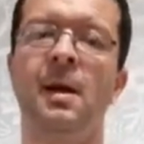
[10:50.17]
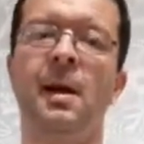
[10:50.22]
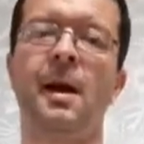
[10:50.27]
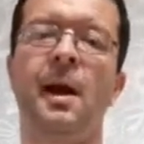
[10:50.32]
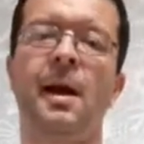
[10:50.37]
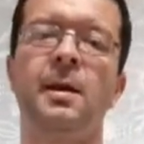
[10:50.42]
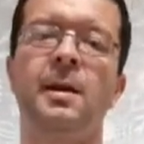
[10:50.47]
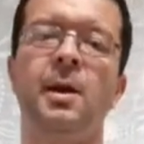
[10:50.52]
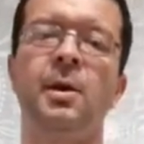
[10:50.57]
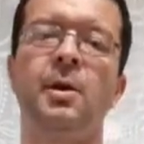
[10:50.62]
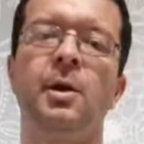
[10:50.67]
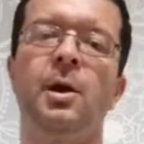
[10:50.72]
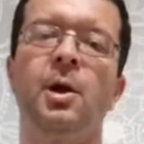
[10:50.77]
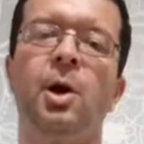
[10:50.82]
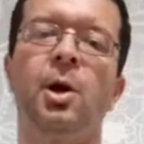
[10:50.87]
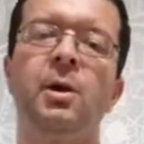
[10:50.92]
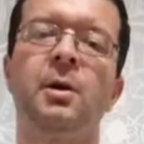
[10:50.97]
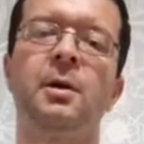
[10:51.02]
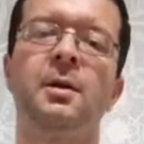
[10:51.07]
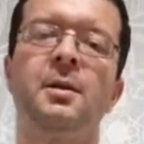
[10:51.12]
And only
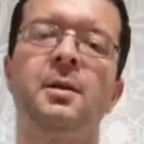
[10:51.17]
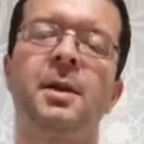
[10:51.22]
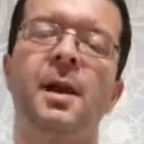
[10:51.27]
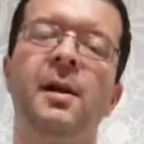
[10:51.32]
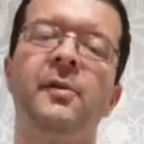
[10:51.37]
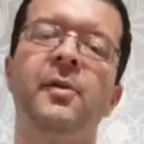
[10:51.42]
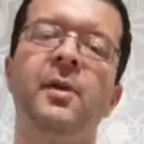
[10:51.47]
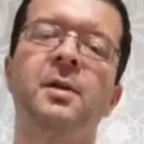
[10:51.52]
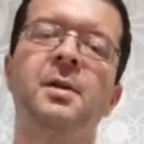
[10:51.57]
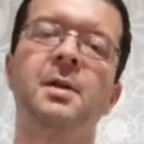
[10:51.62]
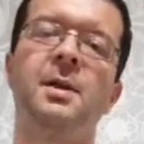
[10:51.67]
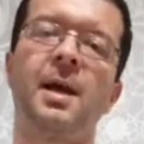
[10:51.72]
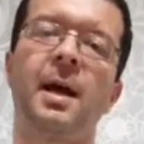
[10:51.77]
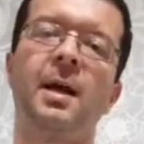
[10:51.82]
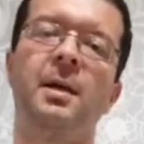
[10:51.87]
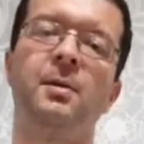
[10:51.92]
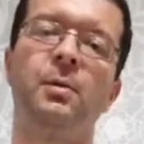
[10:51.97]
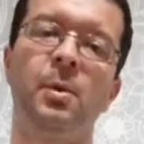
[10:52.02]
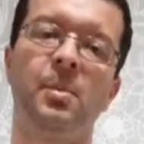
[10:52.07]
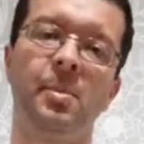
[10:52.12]
God can save us today
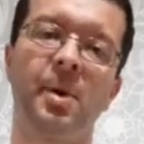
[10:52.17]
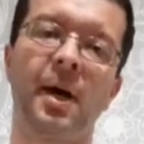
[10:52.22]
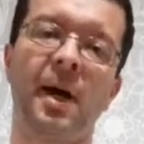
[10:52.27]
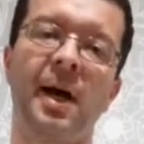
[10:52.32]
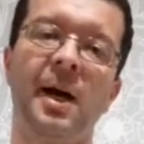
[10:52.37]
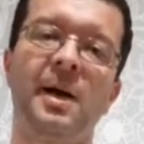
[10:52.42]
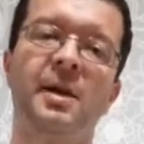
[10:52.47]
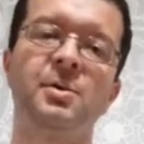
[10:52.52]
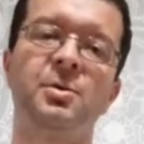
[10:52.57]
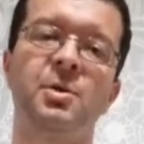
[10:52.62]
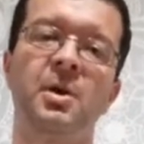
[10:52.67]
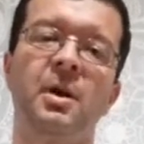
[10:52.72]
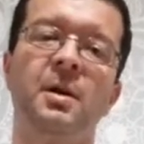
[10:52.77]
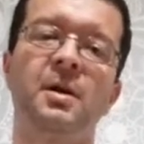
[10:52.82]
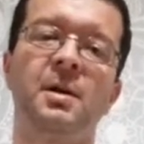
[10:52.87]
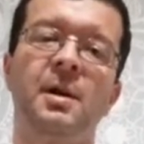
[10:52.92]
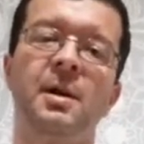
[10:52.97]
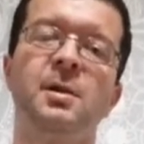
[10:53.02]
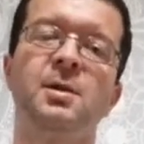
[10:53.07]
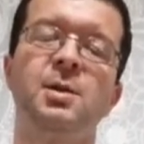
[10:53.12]
as we put our
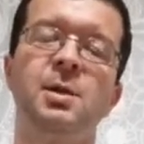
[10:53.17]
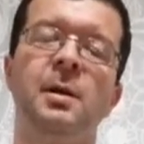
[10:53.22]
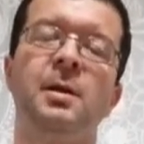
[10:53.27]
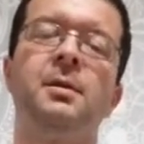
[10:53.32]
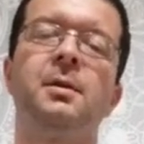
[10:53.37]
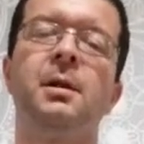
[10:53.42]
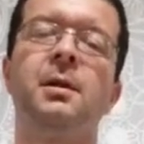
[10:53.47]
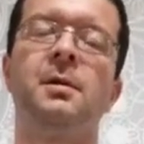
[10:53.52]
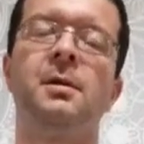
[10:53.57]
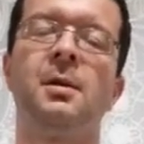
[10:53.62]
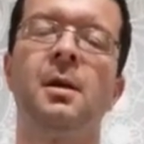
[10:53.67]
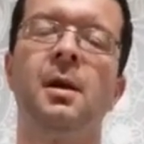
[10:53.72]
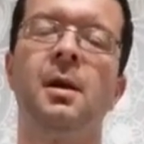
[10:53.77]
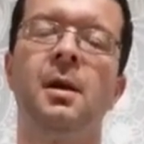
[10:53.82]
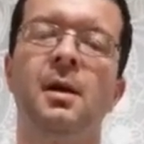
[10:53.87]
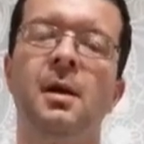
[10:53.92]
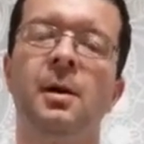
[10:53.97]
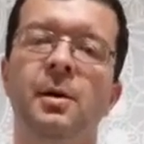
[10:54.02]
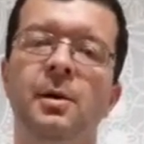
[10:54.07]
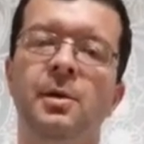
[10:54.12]
trust in Jesus
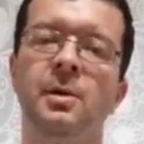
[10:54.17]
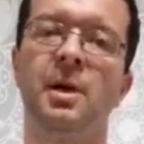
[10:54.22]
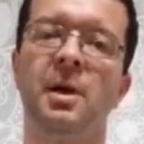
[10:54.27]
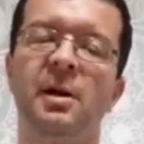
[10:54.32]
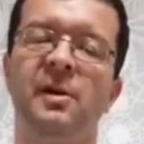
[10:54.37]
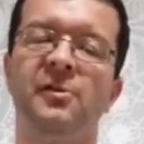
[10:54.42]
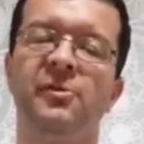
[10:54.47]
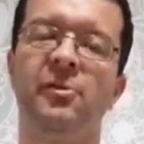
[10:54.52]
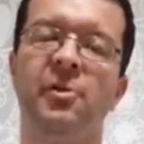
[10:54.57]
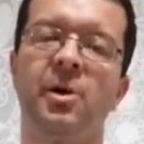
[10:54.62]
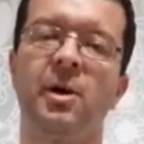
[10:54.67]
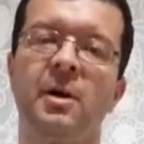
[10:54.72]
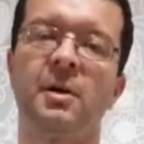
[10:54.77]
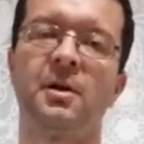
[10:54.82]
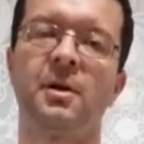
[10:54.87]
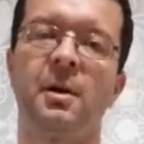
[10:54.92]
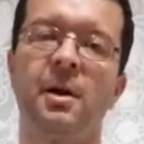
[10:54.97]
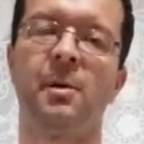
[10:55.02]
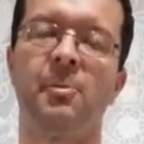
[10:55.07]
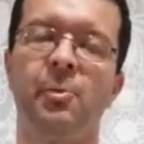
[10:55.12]
who died for
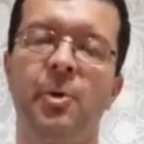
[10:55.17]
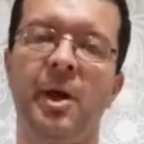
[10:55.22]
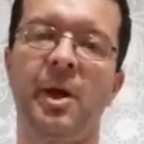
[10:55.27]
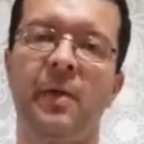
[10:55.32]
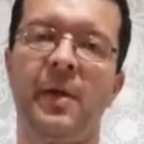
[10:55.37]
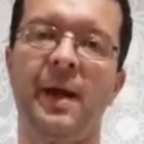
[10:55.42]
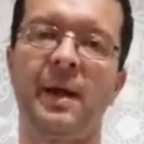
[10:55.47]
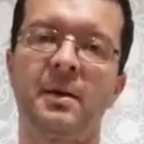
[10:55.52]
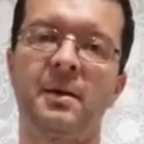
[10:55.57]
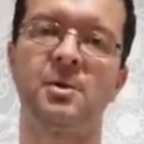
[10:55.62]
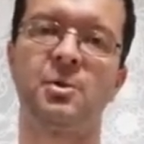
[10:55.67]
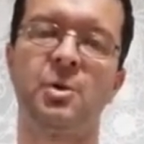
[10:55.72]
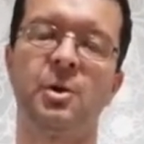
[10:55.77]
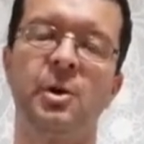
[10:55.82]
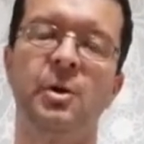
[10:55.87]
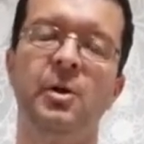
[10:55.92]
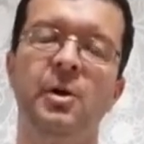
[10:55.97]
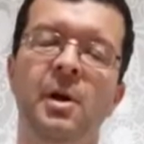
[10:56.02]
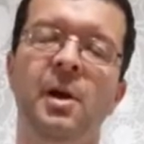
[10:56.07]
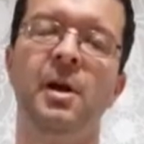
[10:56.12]
us. And I pray that's
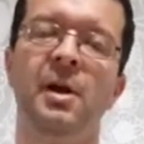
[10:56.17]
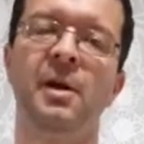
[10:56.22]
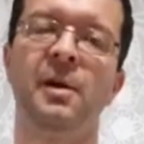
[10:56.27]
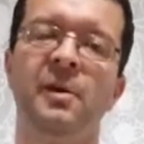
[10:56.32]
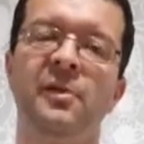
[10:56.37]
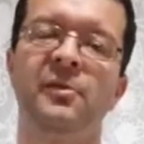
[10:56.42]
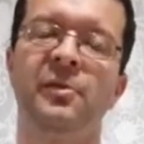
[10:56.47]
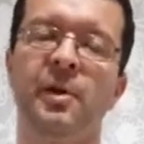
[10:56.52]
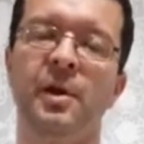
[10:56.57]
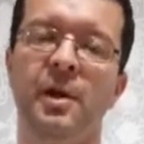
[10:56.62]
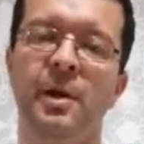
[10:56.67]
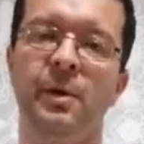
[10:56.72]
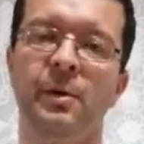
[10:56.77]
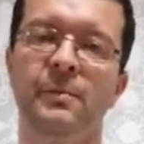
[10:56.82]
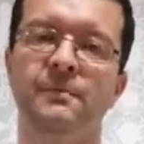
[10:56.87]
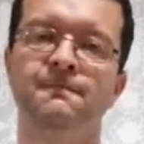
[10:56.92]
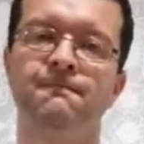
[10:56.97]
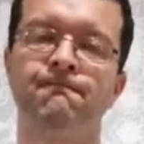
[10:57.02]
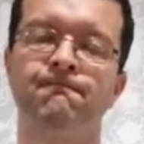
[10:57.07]
true for you.